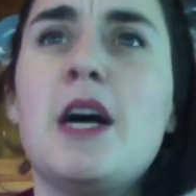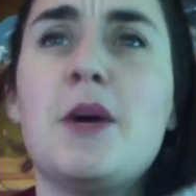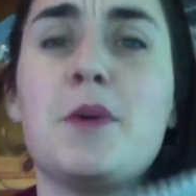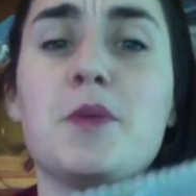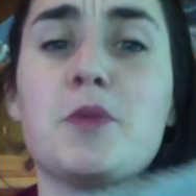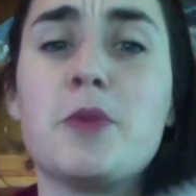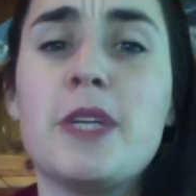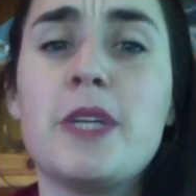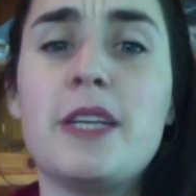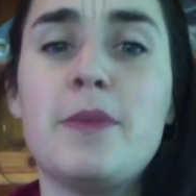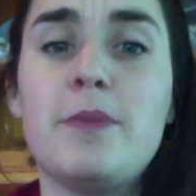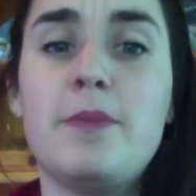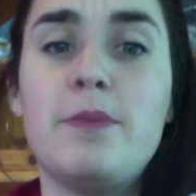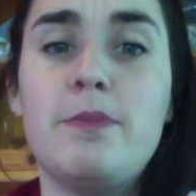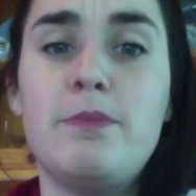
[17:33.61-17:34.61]
was really
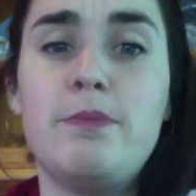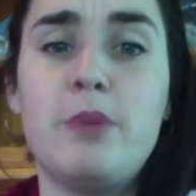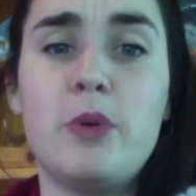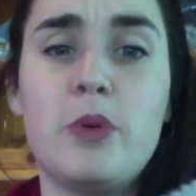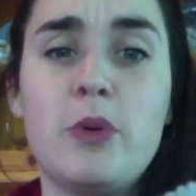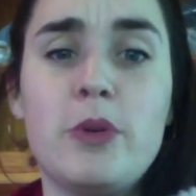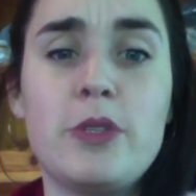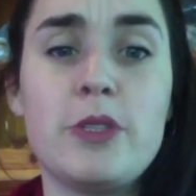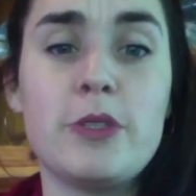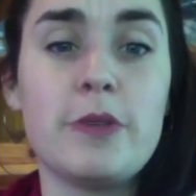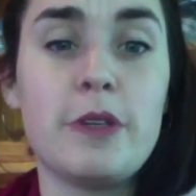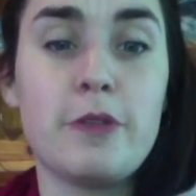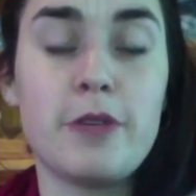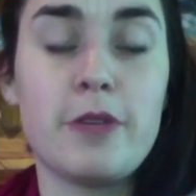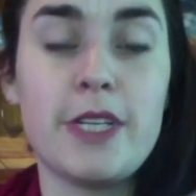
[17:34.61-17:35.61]
bored
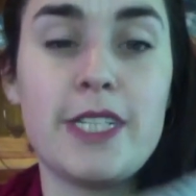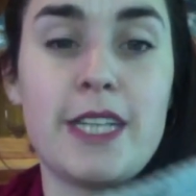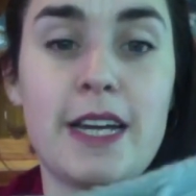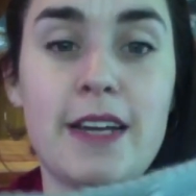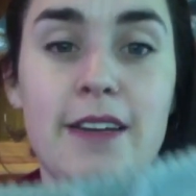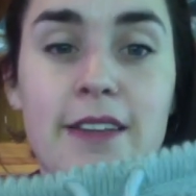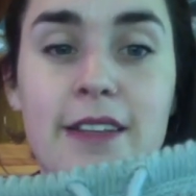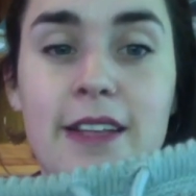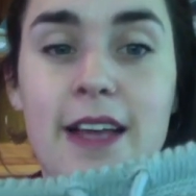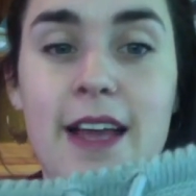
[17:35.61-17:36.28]
doing retail,